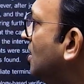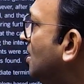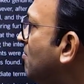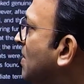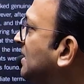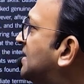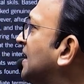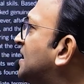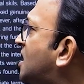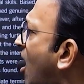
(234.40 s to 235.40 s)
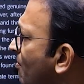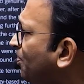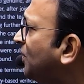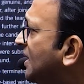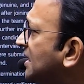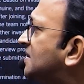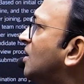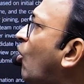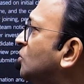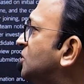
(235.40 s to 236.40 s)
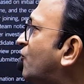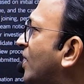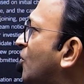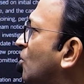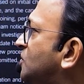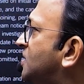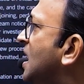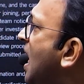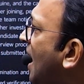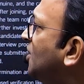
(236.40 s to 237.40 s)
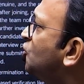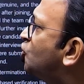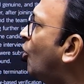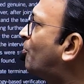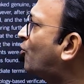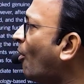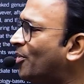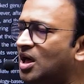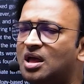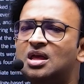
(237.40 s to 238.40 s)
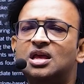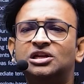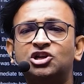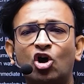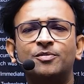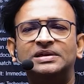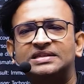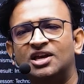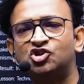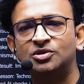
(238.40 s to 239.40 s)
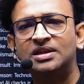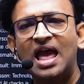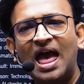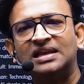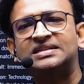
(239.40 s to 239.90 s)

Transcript: Maintain complete audit records and ensure proper documentation at